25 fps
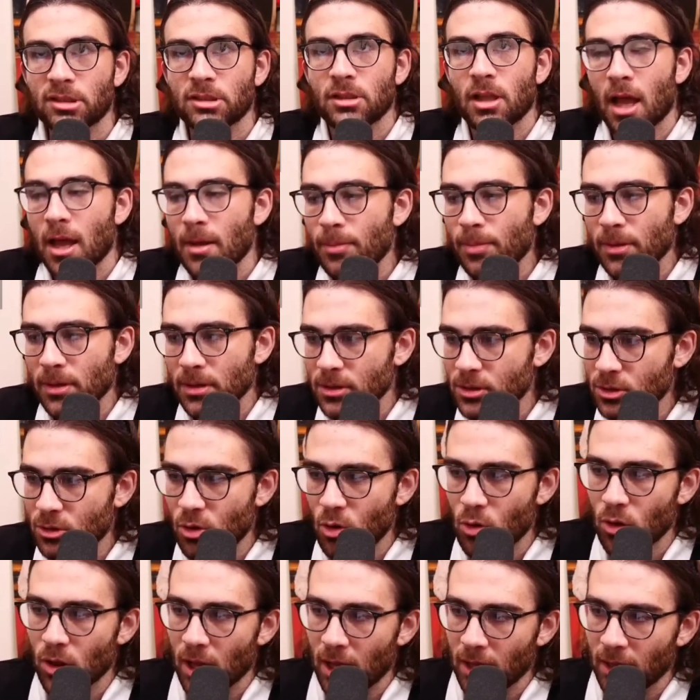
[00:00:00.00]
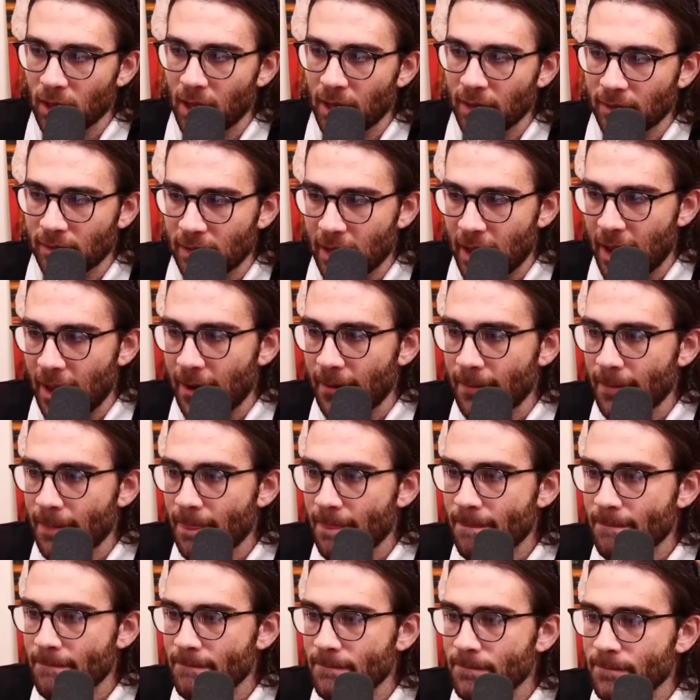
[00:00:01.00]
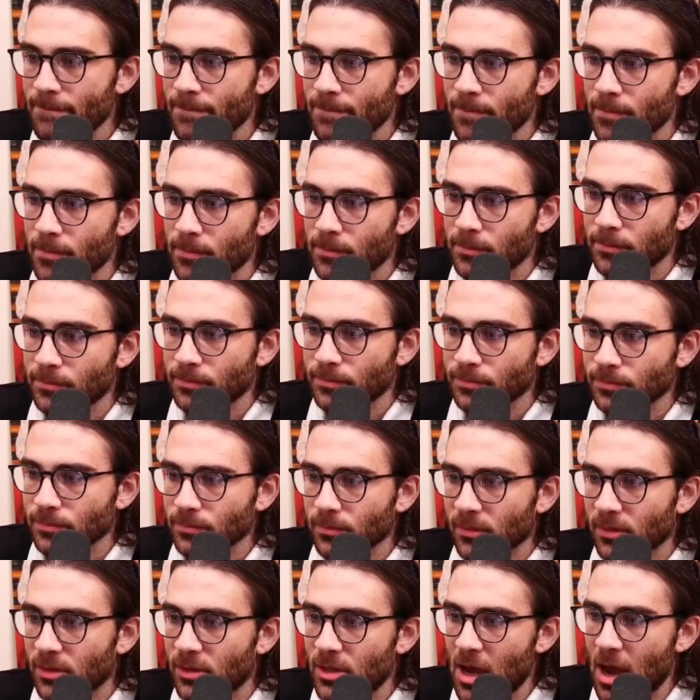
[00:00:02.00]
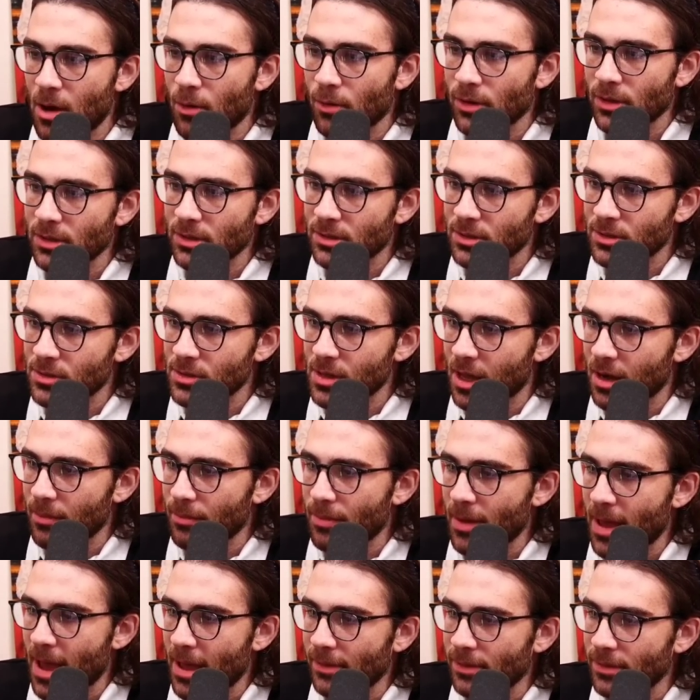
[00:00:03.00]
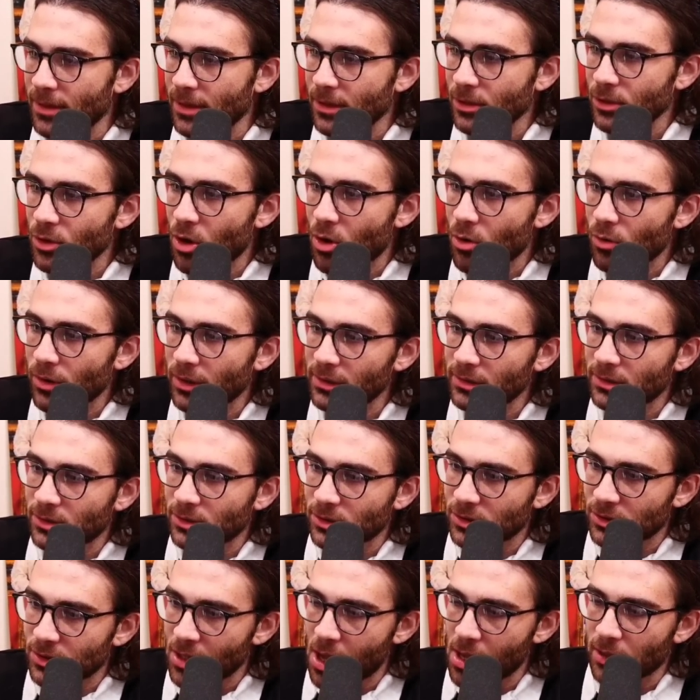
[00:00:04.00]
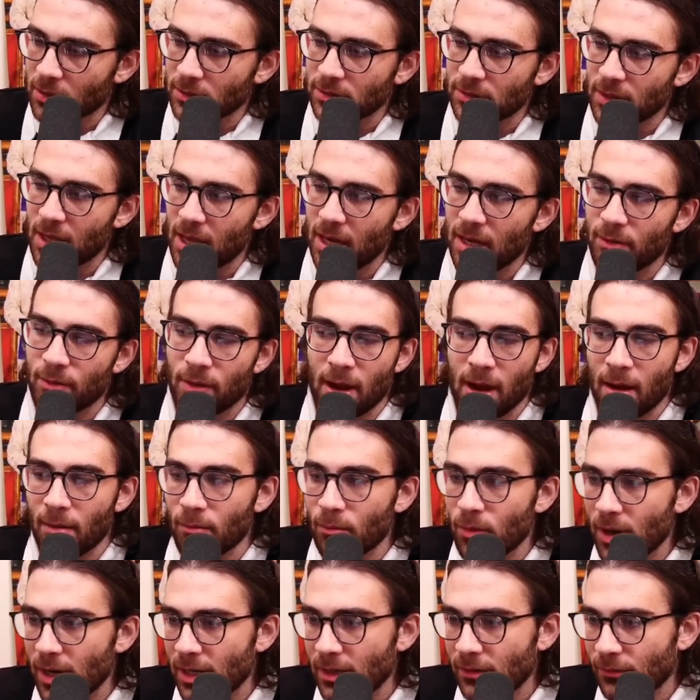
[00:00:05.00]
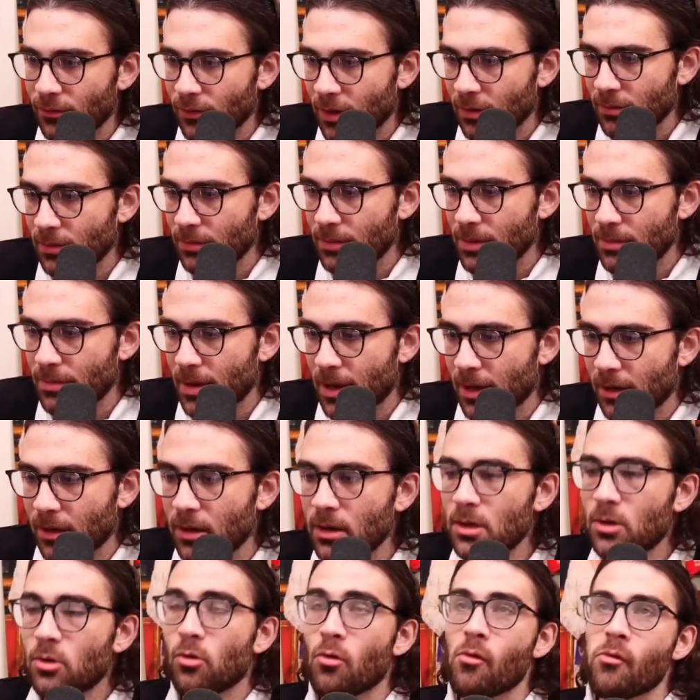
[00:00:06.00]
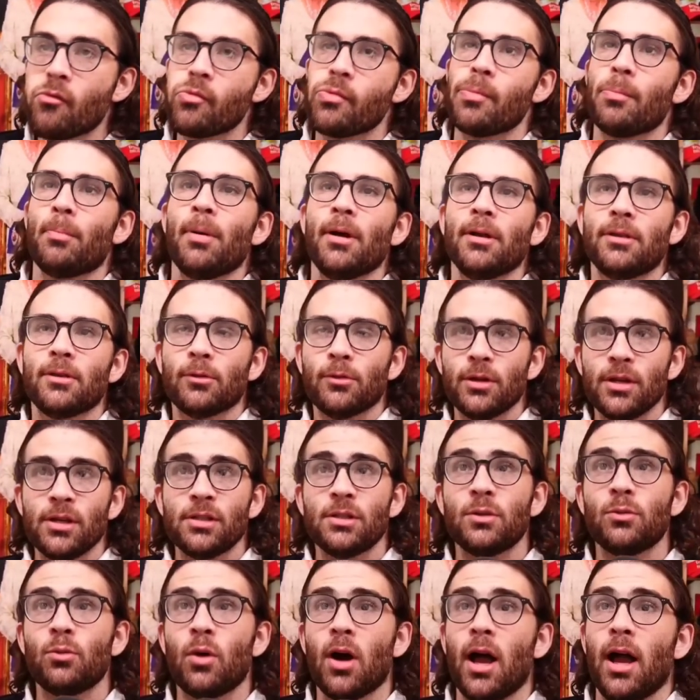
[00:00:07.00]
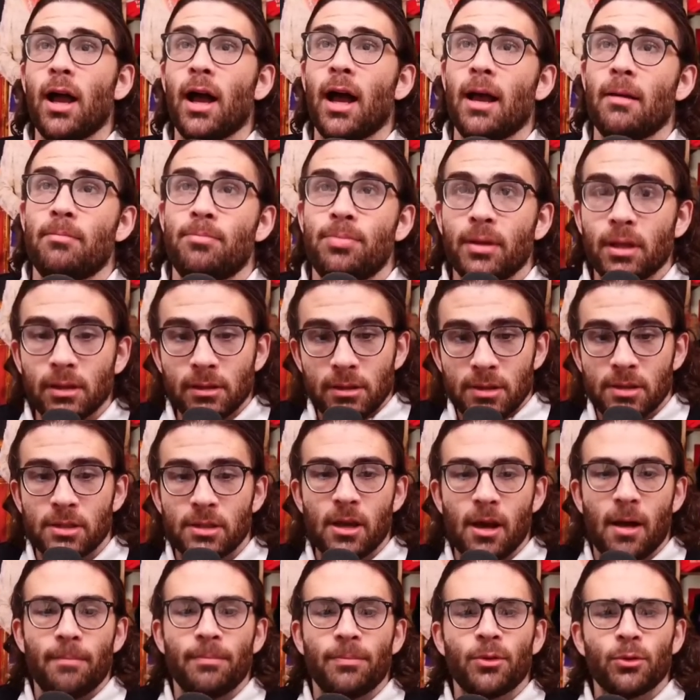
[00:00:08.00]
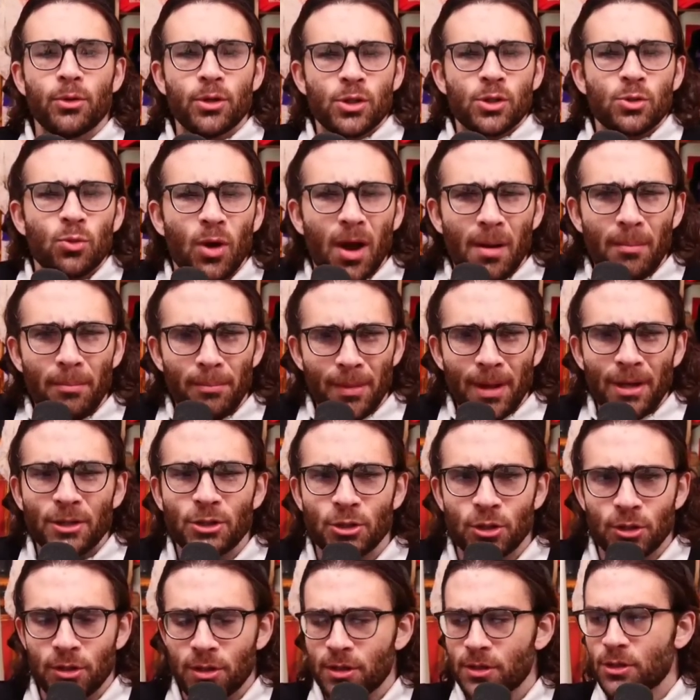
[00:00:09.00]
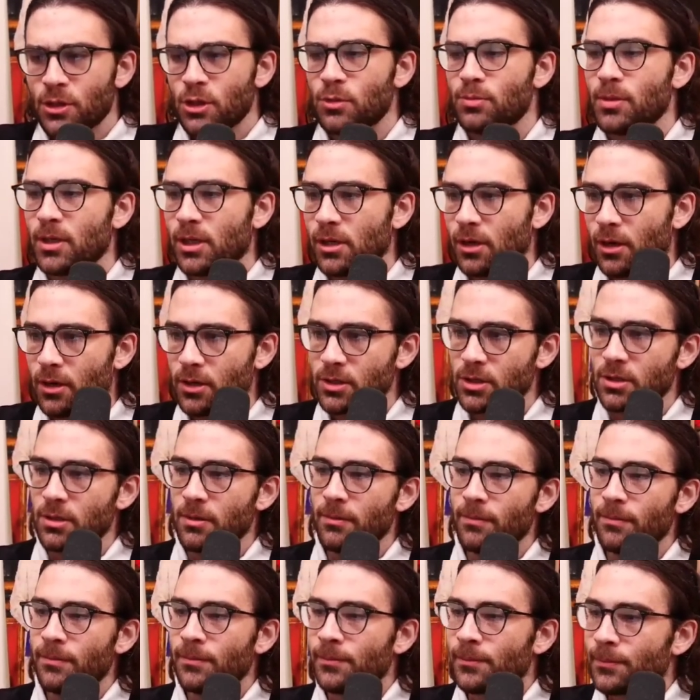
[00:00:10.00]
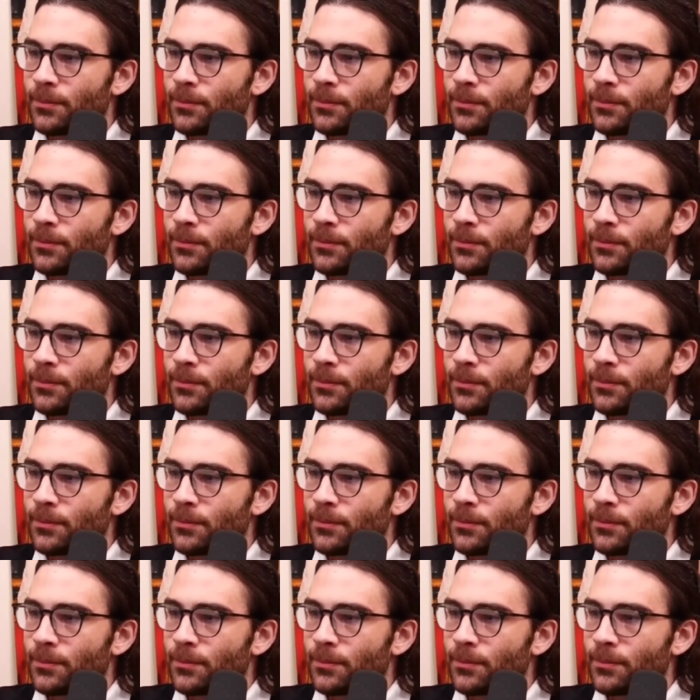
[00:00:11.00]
sniper is cool. I like that. Cowardice is not a bad thing. No, it sucks. Anyway, I'm waiting for him to be better. But the reason why I built this up, the reason why I've mentioned this is because